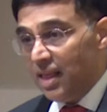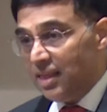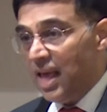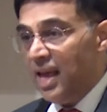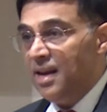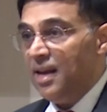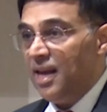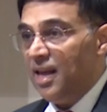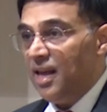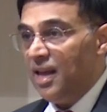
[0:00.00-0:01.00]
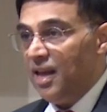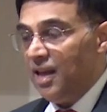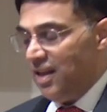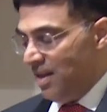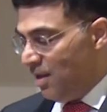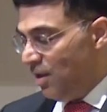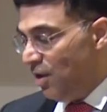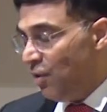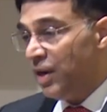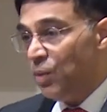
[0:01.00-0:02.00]
then
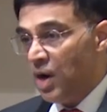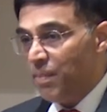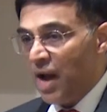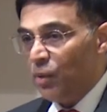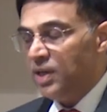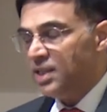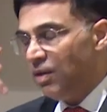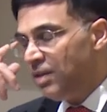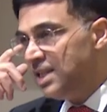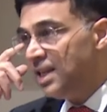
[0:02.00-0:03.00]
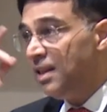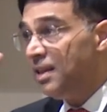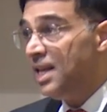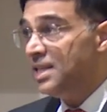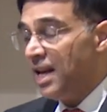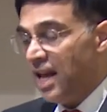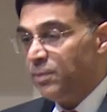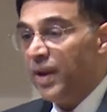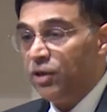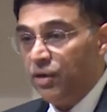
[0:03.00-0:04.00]
you can work backwards. Now, these are the things that I
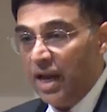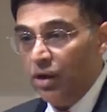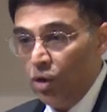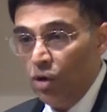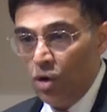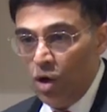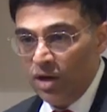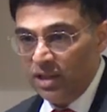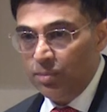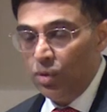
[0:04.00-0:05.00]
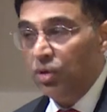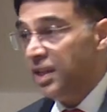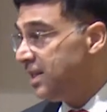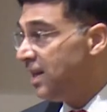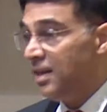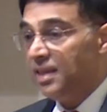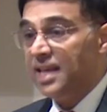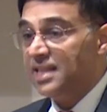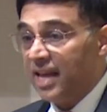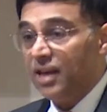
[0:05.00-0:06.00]
expect to go wrong at the board. These are the
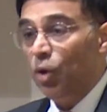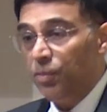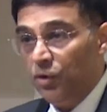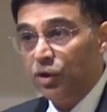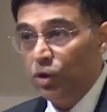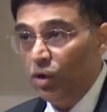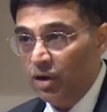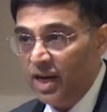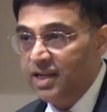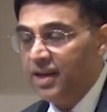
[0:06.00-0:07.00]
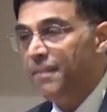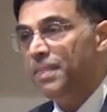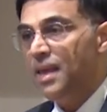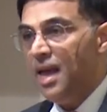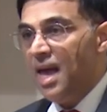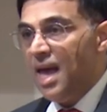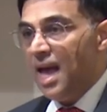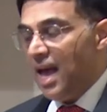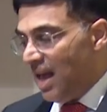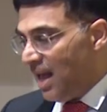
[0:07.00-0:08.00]
things I can hope for to go right.
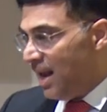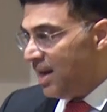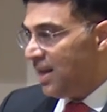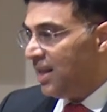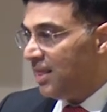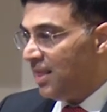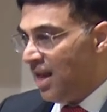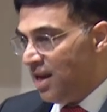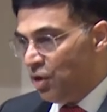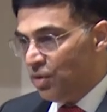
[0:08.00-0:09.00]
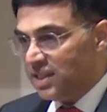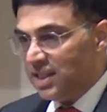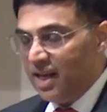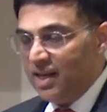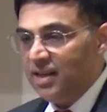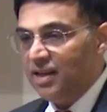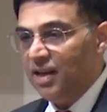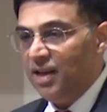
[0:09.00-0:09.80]
And then you decide,